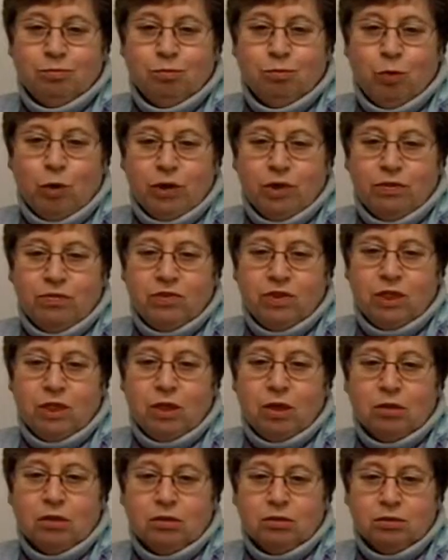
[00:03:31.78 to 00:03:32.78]
one of
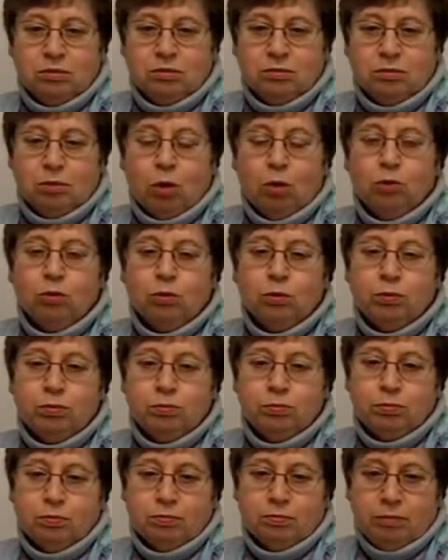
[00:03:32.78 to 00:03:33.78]
the uh, older
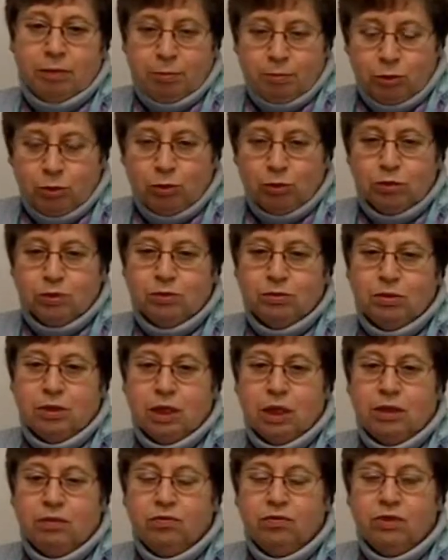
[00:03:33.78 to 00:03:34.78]
members
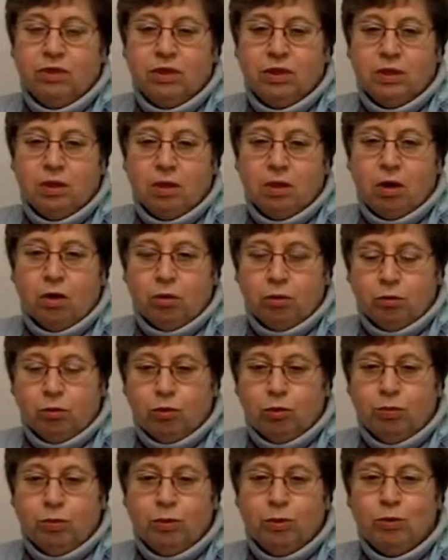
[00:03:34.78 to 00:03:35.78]
of our
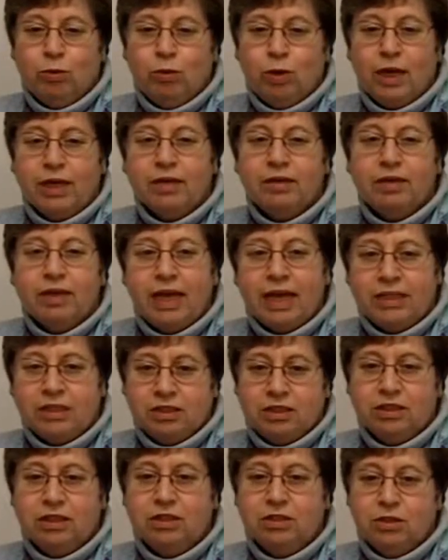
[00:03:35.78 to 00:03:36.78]
group, who I
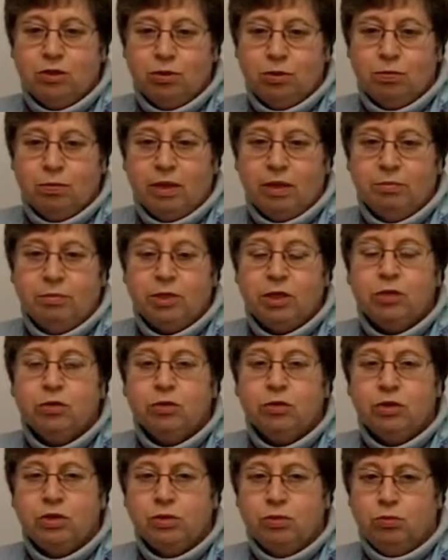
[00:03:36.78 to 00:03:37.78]
actually consider my
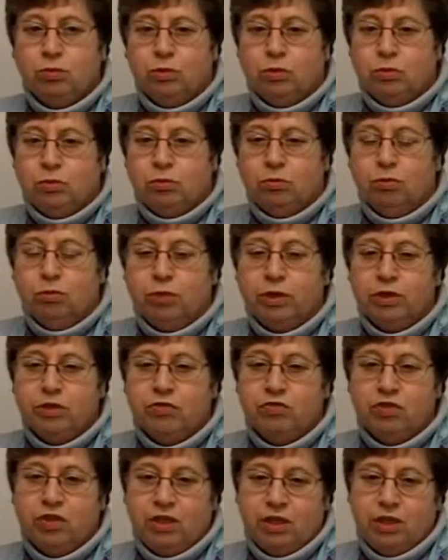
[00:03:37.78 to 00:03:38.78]
mentor, this was
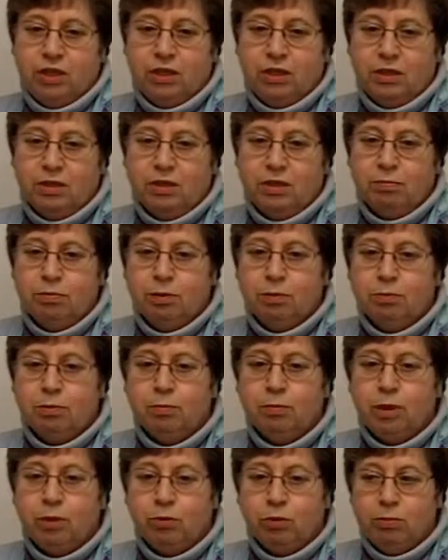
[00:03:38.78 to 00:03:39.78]
Grace Finney, and some
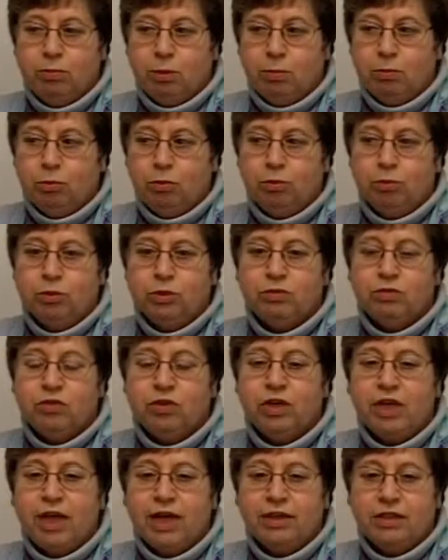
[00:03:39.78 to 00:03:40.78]
people may remember was
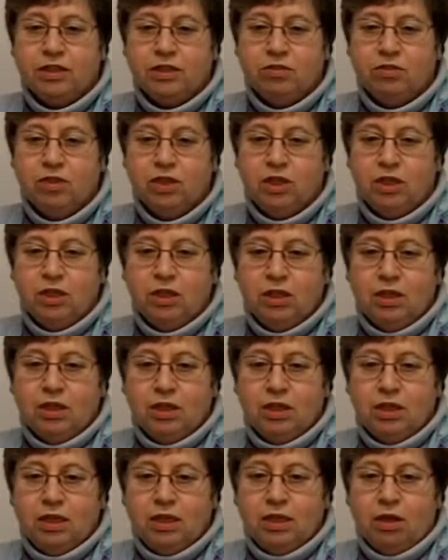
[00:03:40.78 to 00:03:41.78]
very active
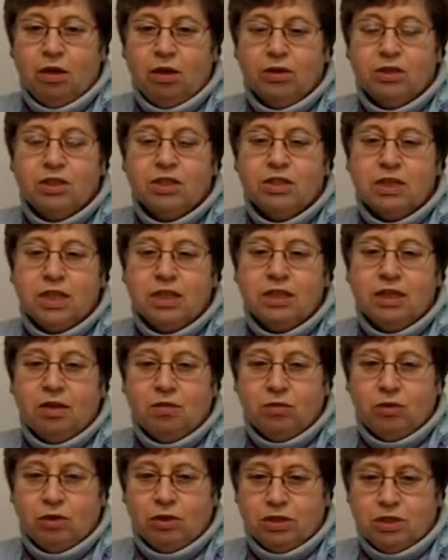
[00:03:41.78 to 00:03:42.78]
on the state
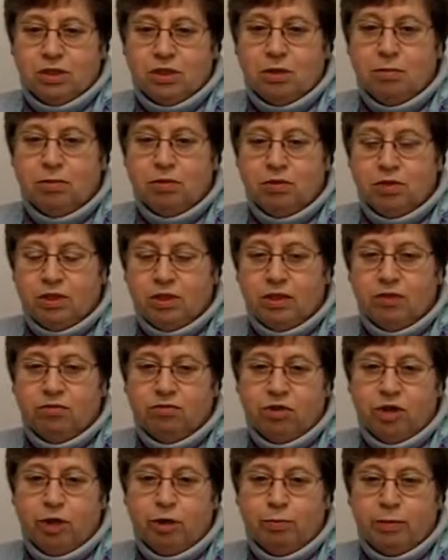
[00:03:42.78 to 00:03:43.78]
level on some of the
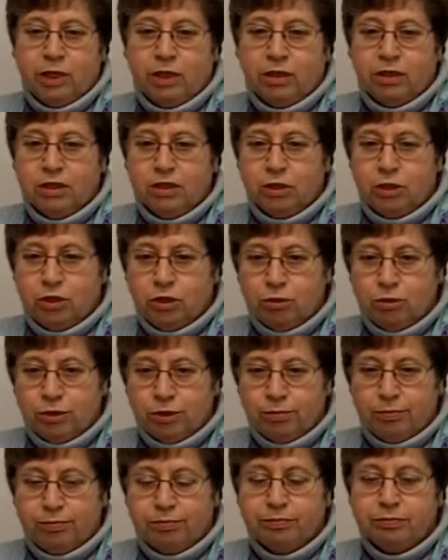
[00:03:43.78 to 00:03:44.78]
environmental issues.